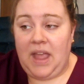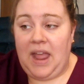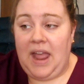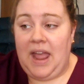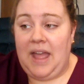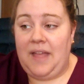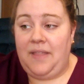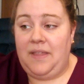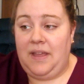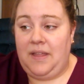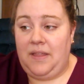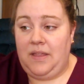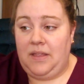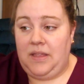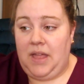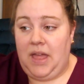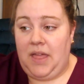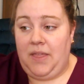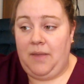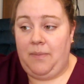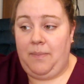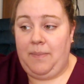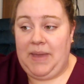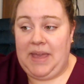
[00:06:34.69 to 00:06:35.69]
and then
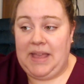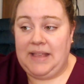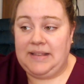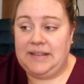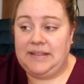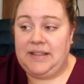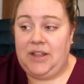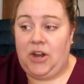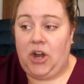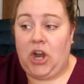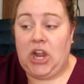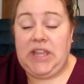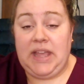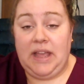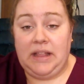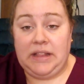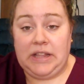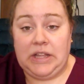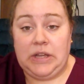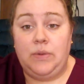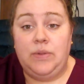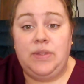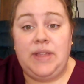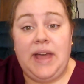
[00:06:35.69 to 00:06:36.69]
the pieces that are
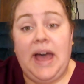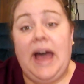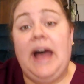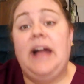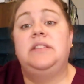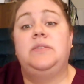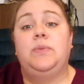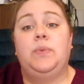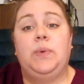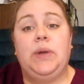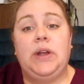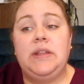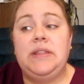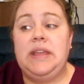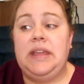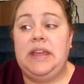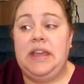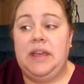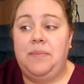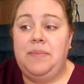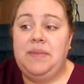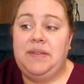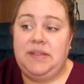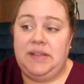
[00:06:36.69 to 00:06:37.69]
yellow, that's where
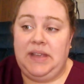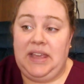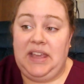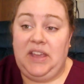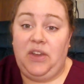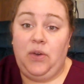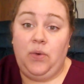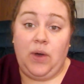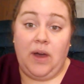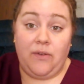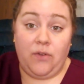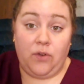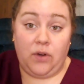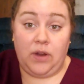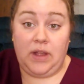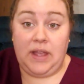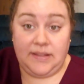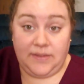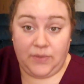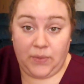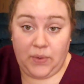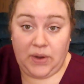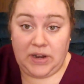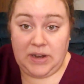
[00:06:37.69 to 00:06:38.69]
the MC, whoever
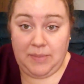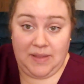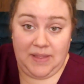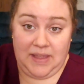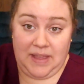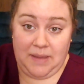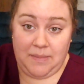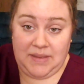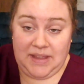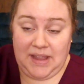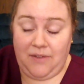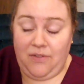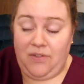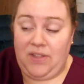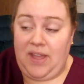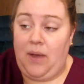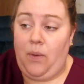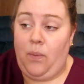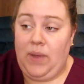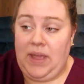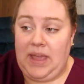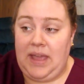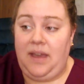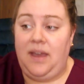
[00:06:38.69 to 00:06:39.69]
is going to be the MC for
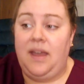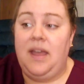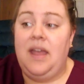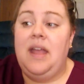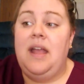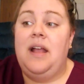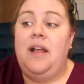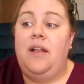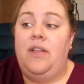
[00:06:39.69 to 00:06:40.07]
that week,